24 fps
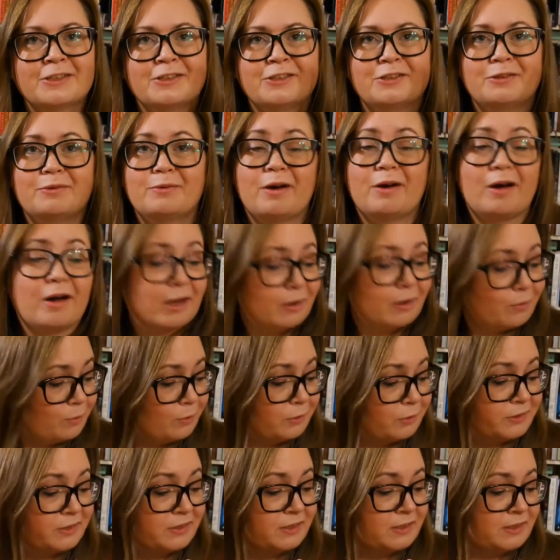So I
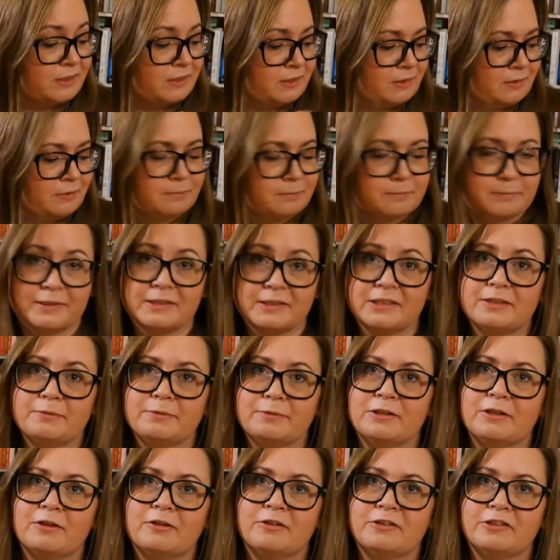want
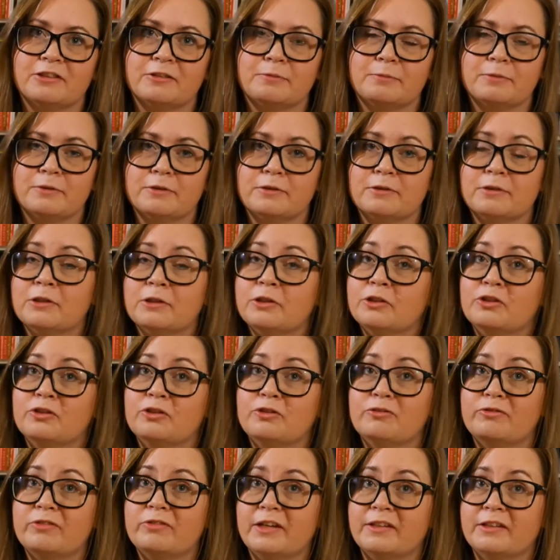Benjamin Constable
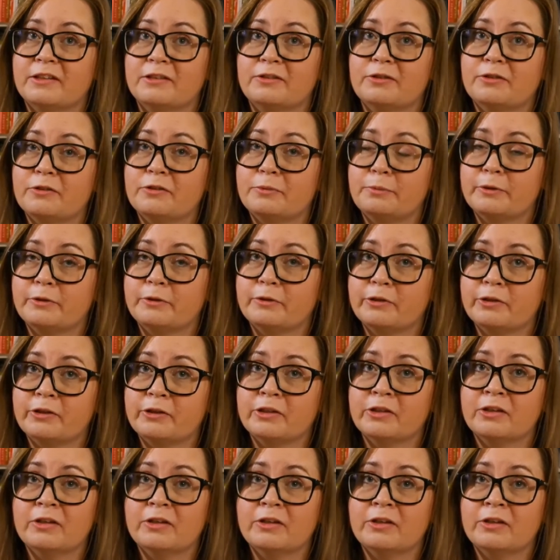to write another book